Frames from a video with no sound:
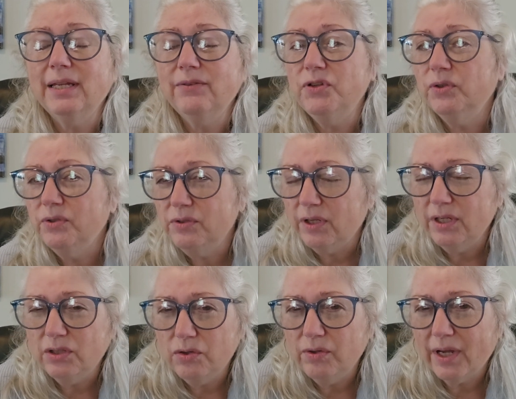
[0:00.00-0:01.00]
if you're
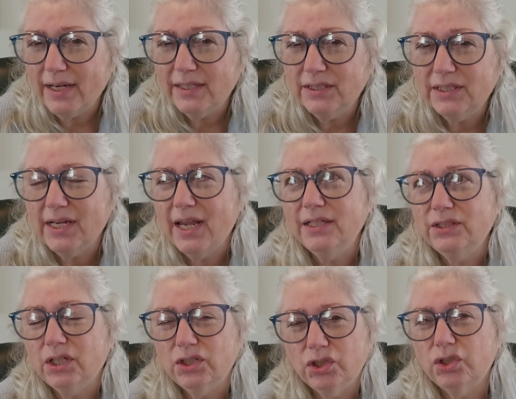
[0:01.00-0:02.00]
in the United States,
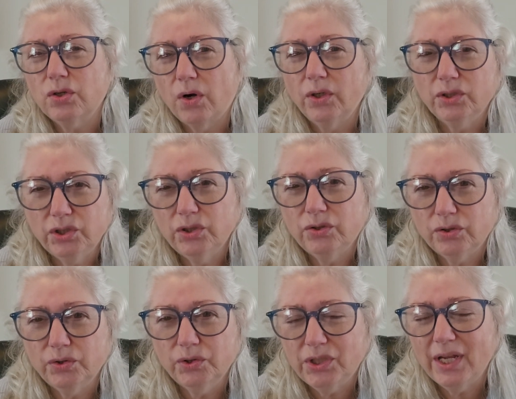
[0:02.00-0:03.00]
it starts
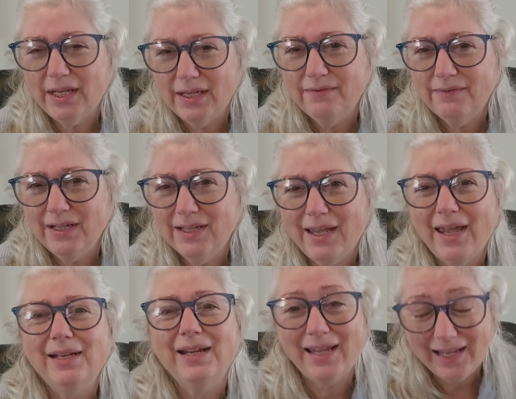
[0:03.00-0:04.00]
Thursday evening
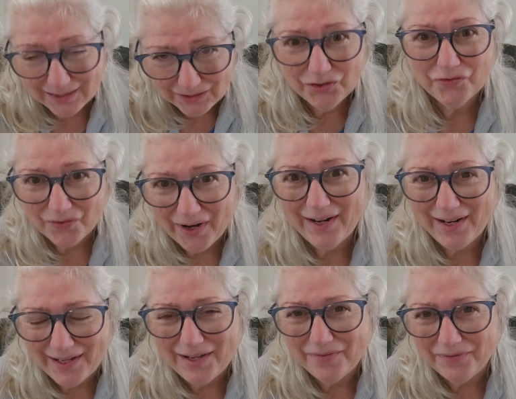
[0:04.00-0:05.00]
and ends
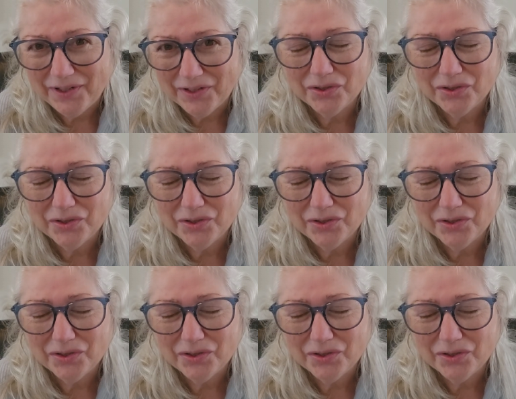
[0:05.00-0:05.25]
Friday evening.